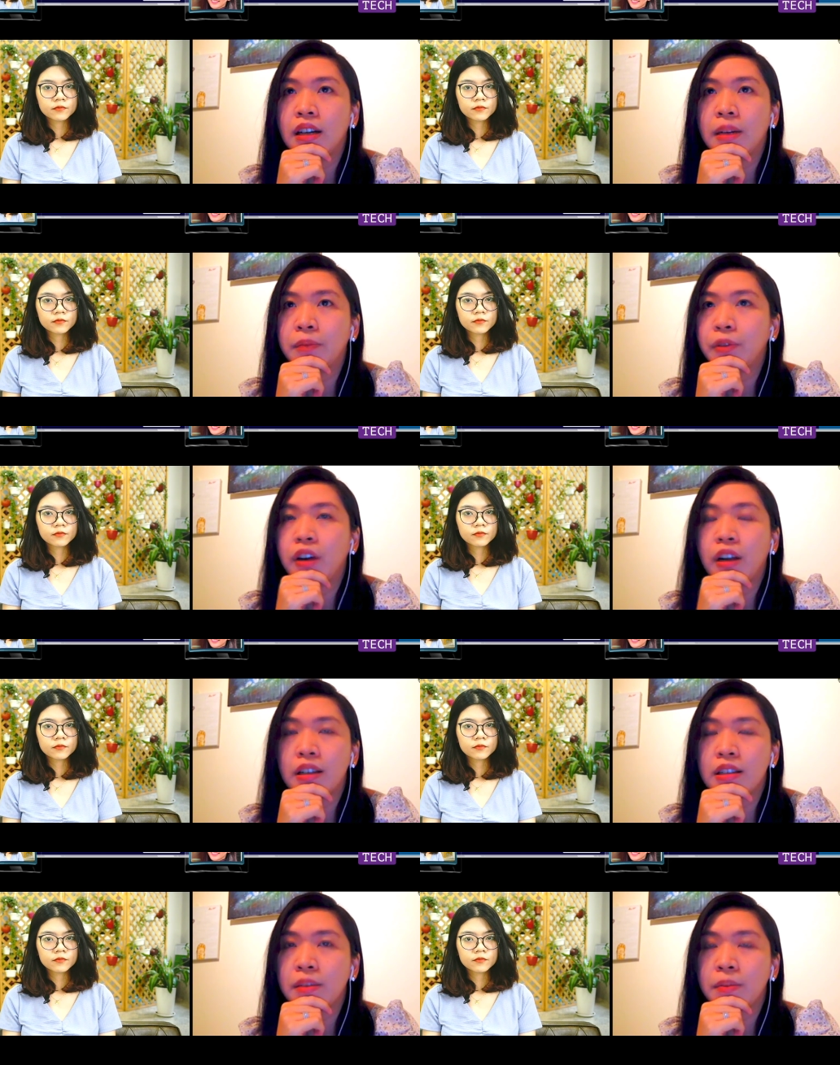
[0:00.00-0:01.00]
Speaker 1: um,
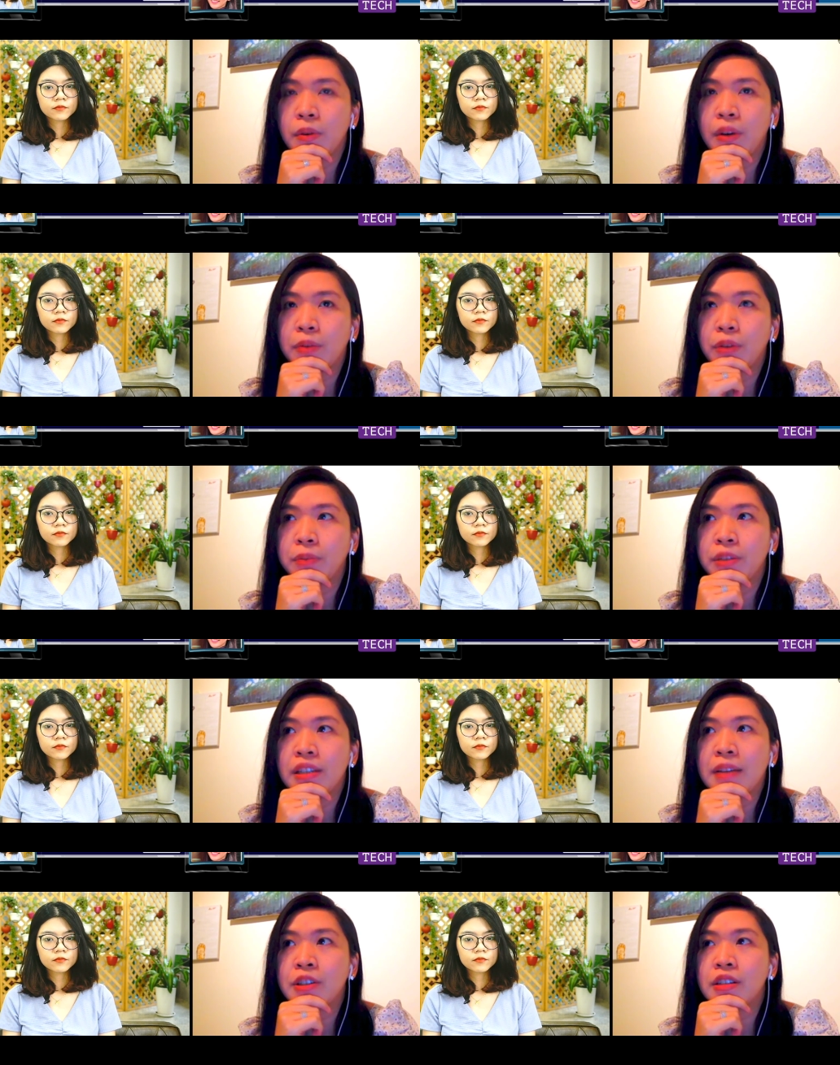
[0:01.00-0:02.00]
regardless of what, what
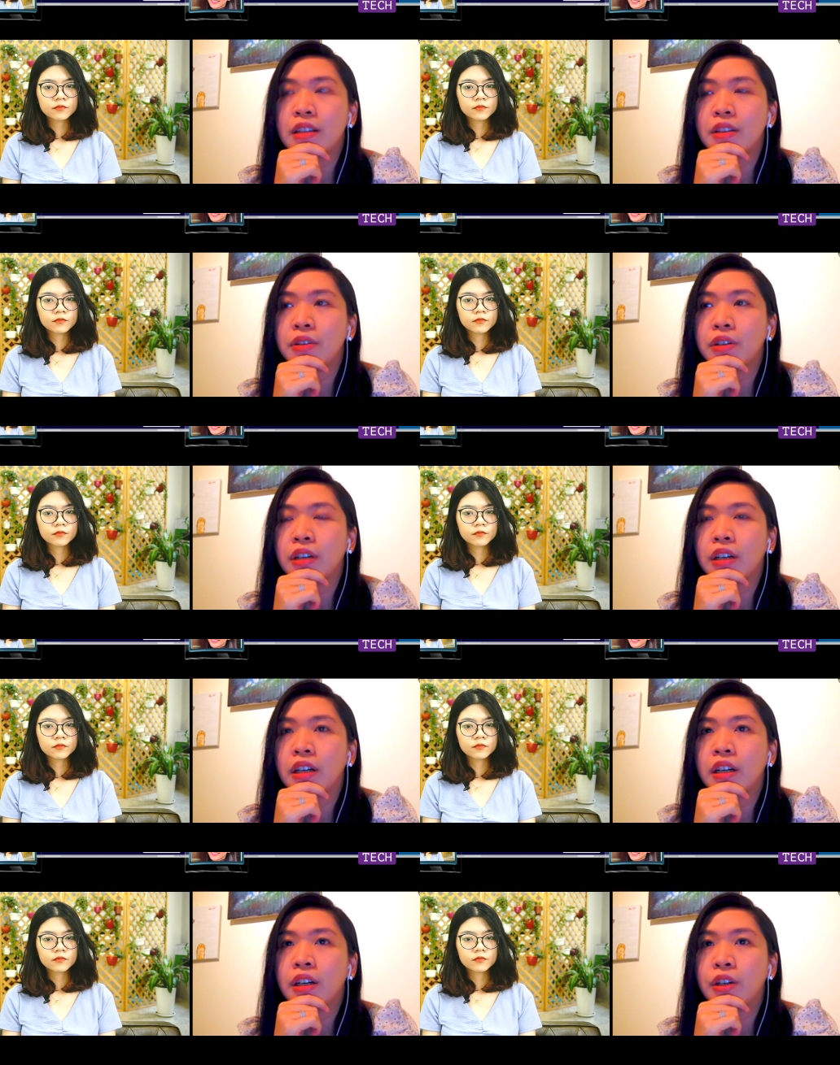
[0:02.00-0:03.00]
profession that you're
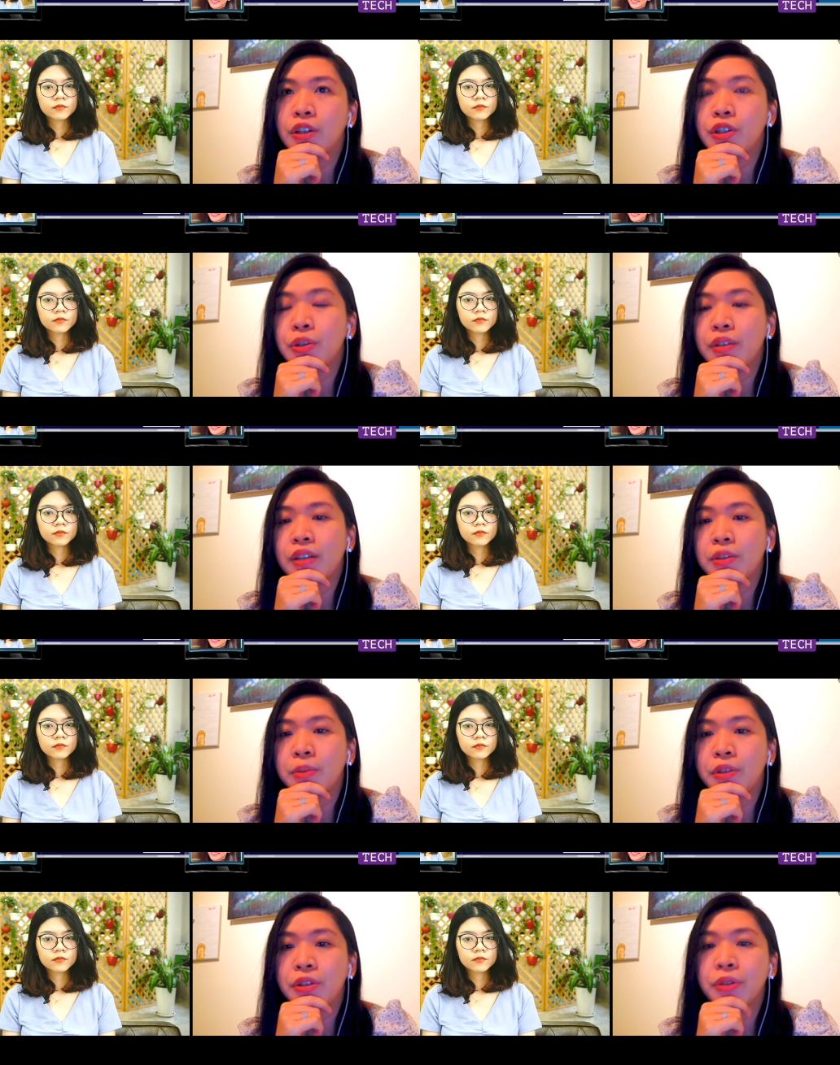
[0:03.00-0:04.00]
you're choosing
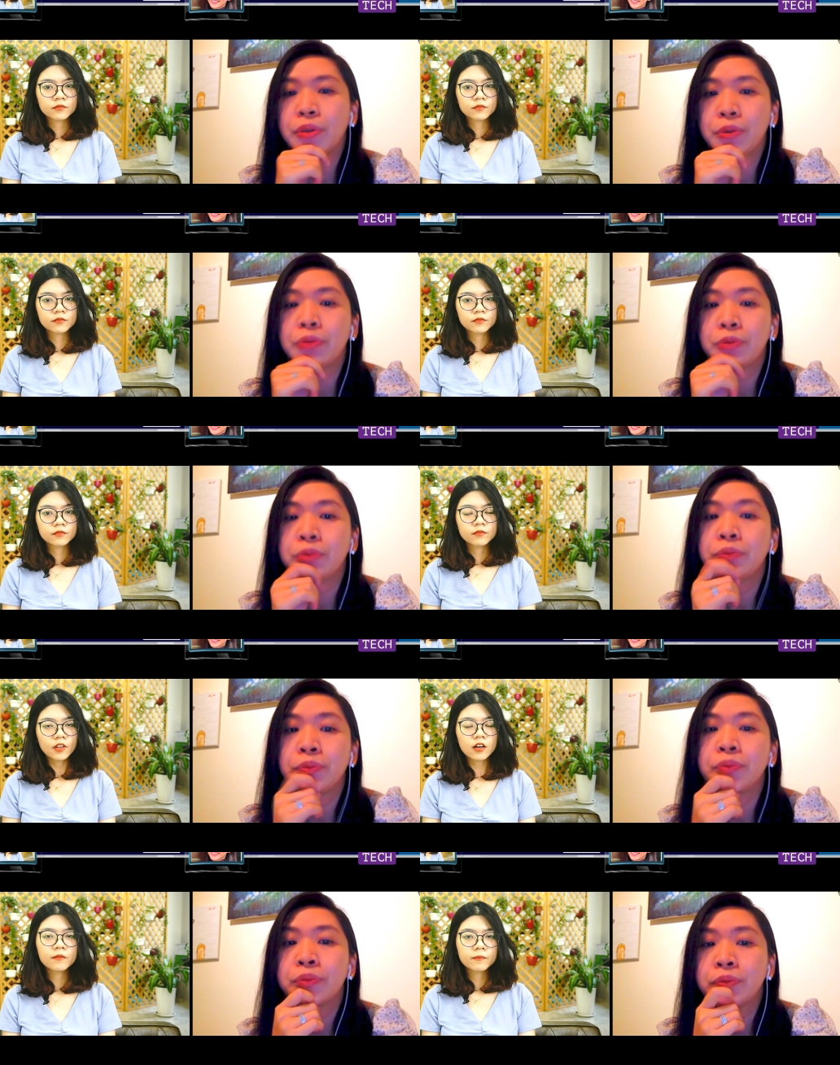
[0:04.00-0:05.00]
to pursue.
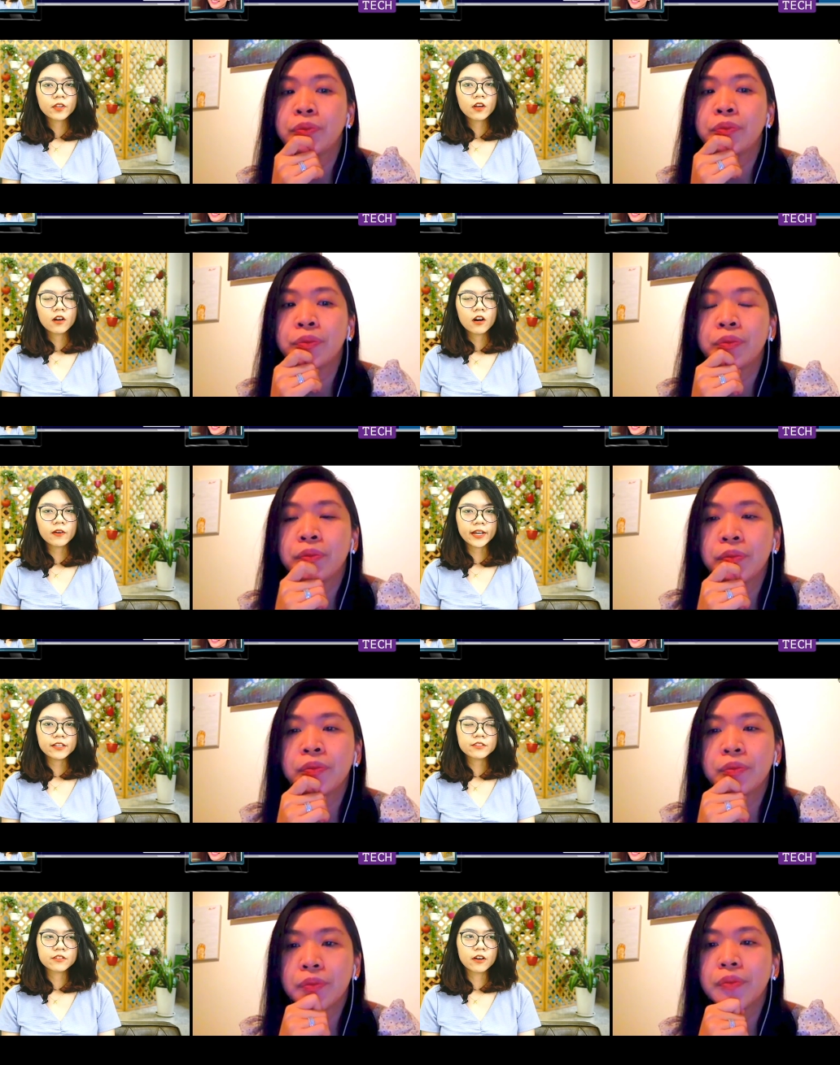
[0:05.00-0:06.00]
Speaker 2: Okay,
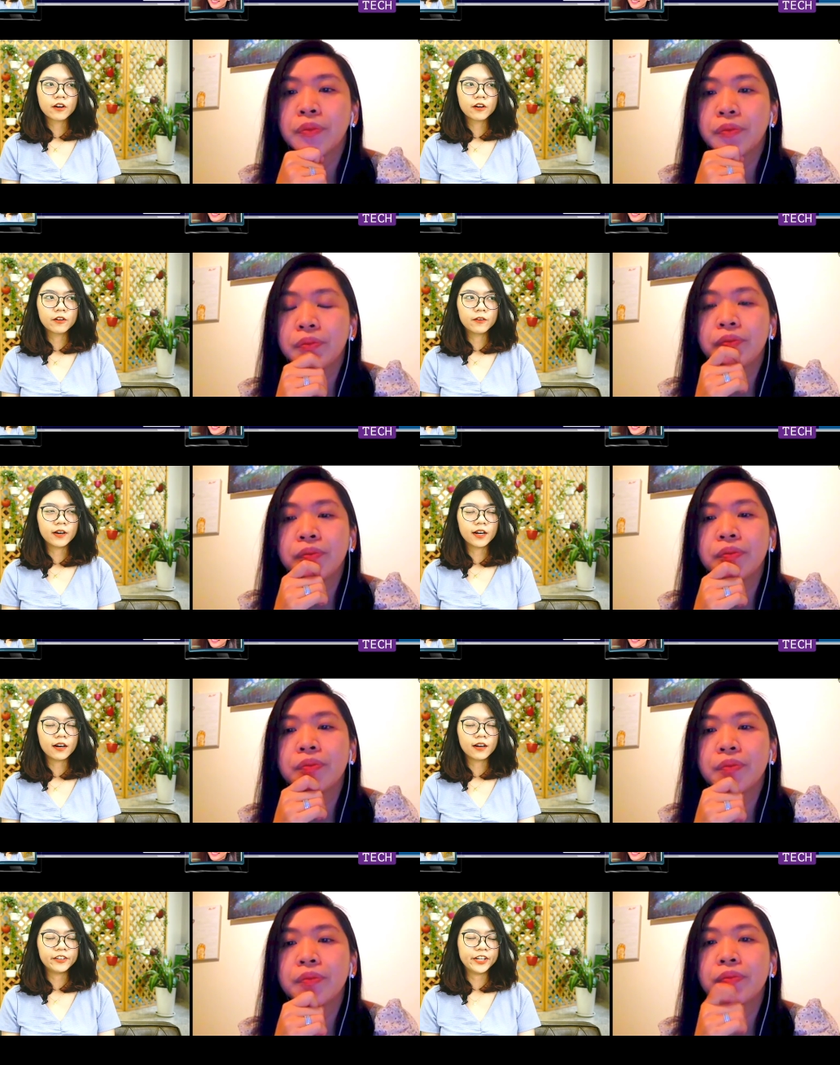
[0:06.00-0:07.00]
so
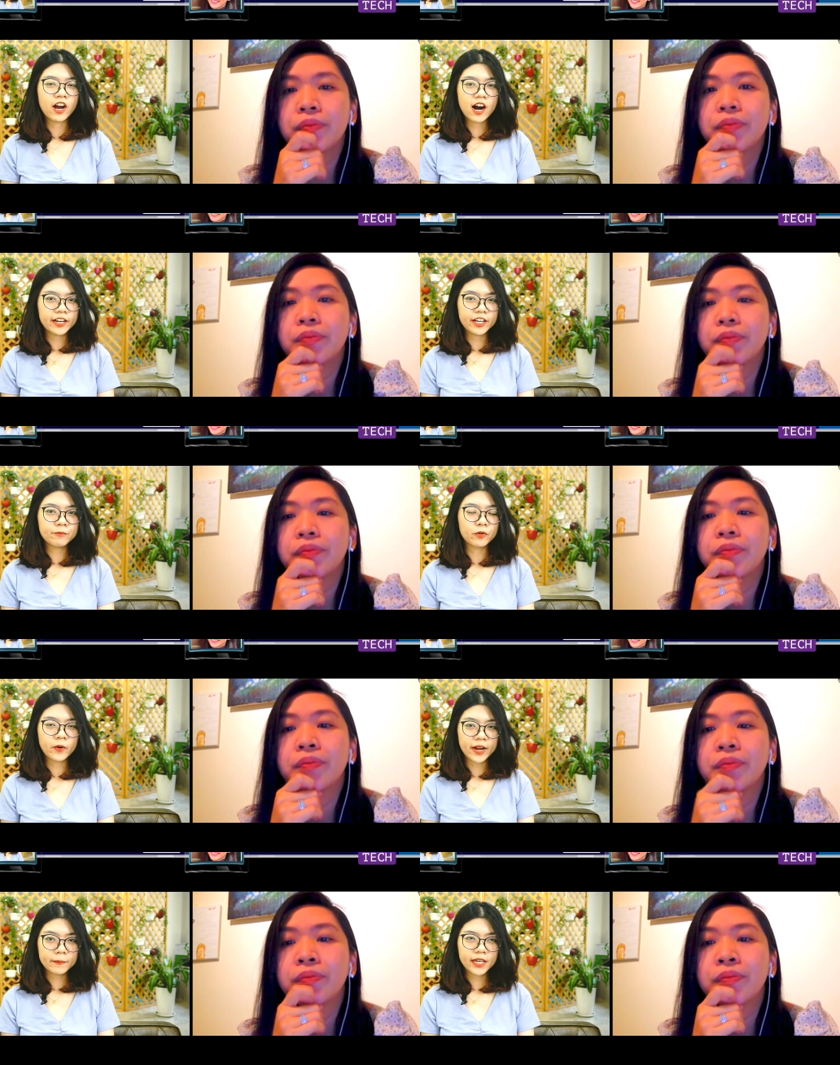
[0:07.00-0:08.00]
uh, regarding
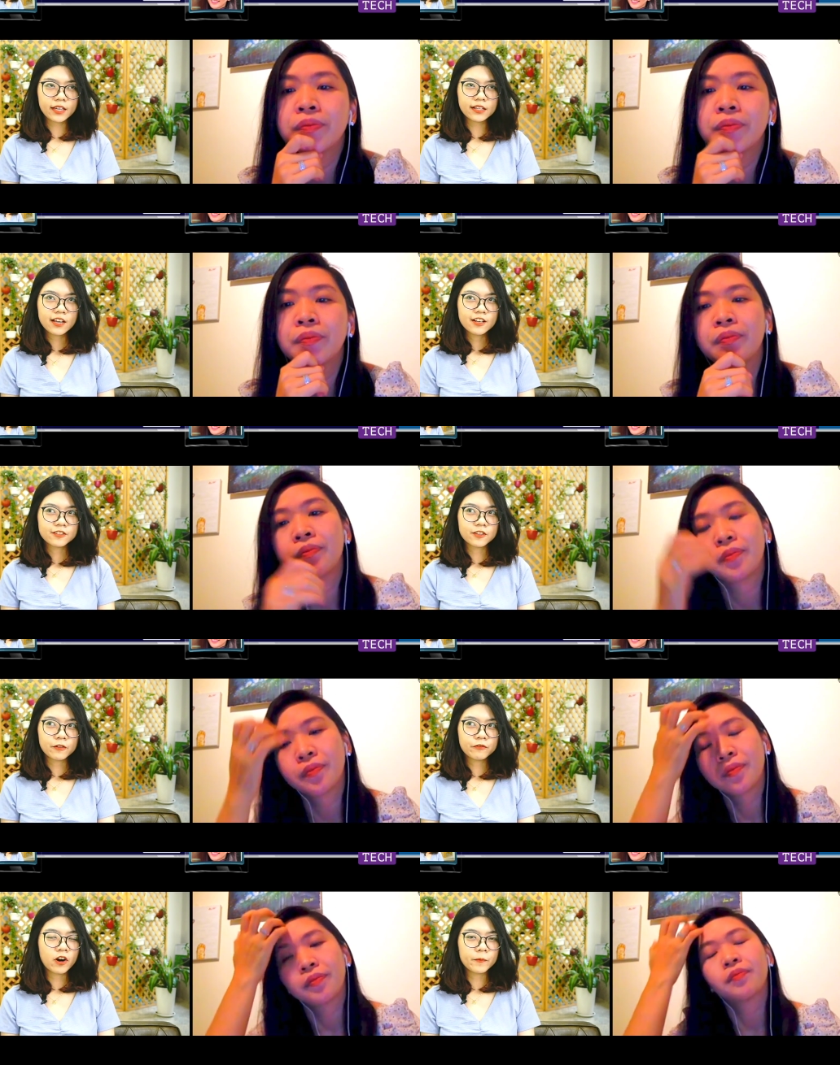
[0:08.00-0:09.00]
programming,
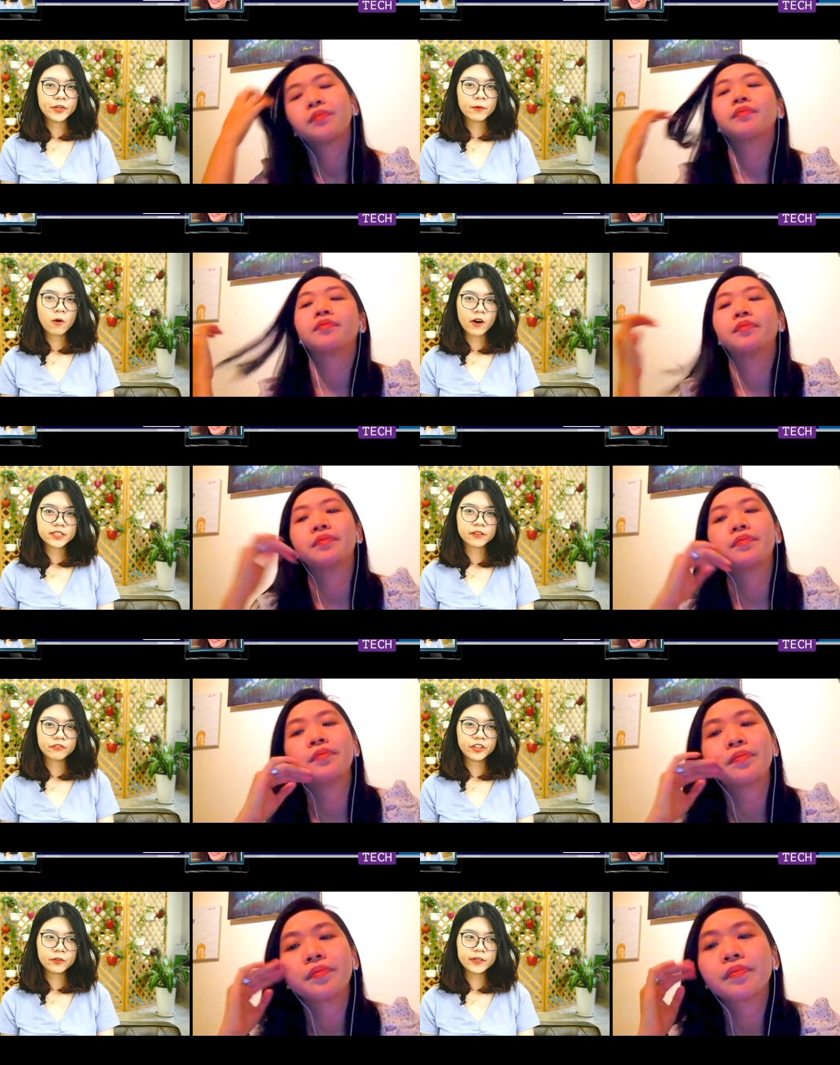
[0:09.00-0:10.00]
so from your point of
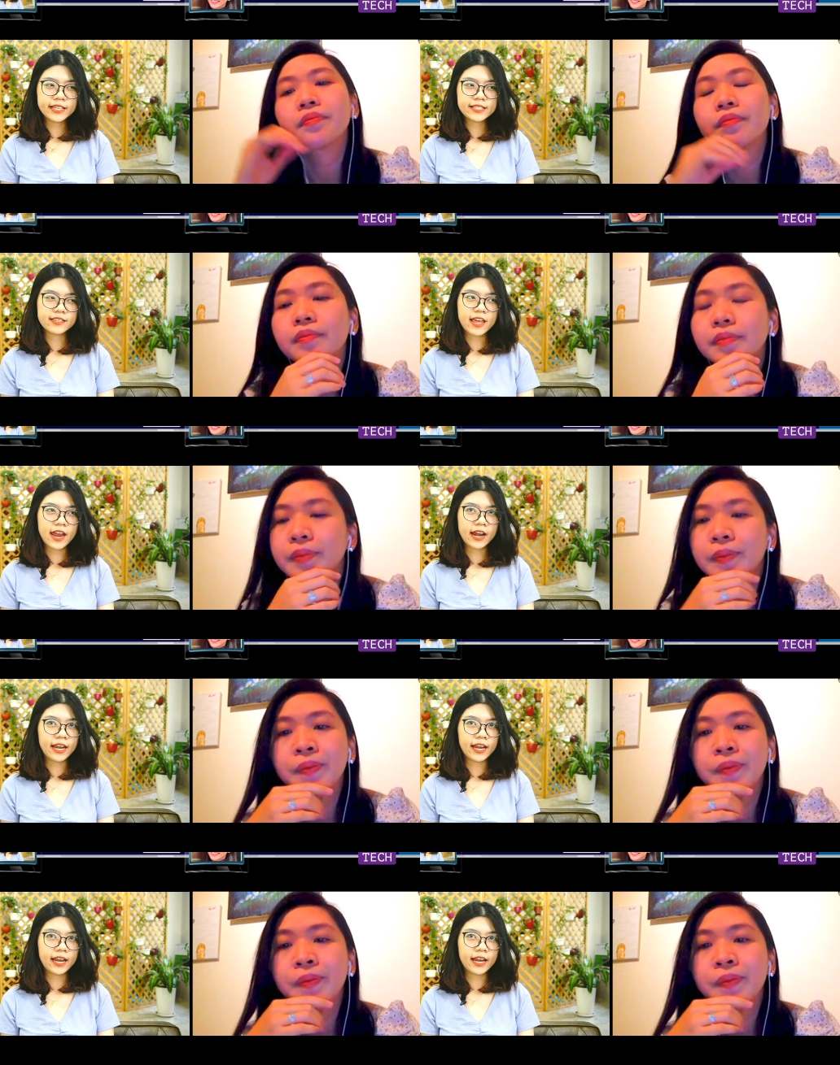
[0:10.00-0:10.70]
view, is there